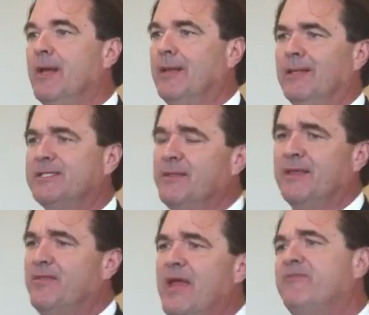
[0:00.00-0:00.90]
Listen,
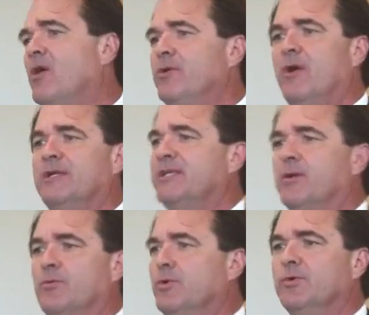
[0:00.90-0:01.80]
they voted on a set
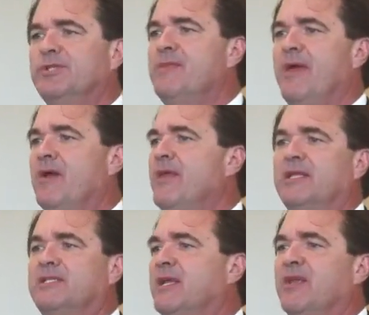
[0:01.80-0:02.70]
of rules in there
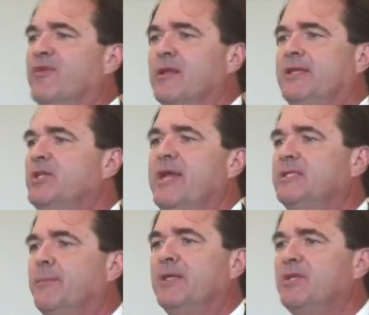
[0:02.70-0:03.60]
that significantly changed
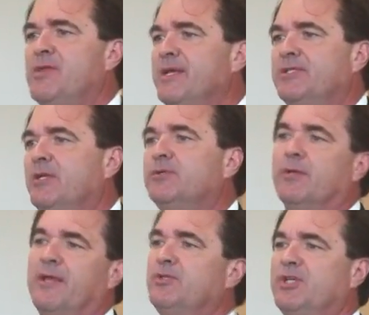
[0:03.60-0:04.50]
a bunch of things too, so
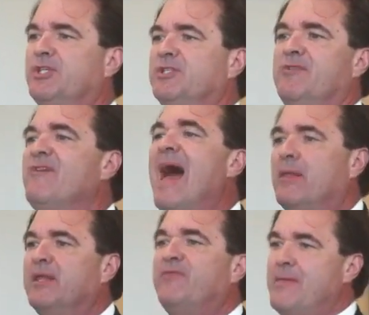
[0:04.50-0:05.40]
they're just as
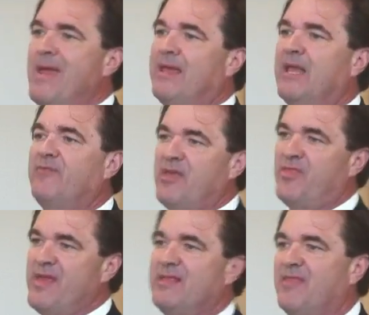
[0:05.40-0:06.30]
invalid if they
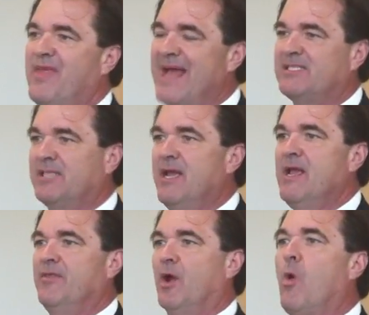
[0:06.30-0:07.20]
think that that's
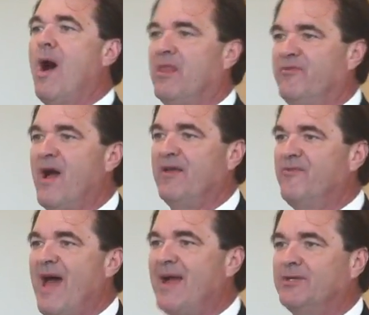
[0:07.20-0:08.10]
the qualifying
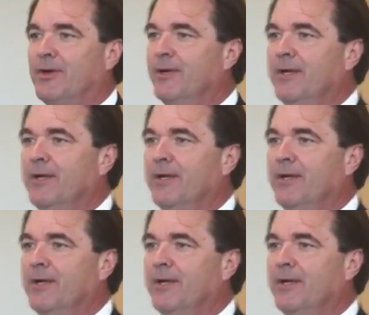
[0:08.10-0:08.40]
factor.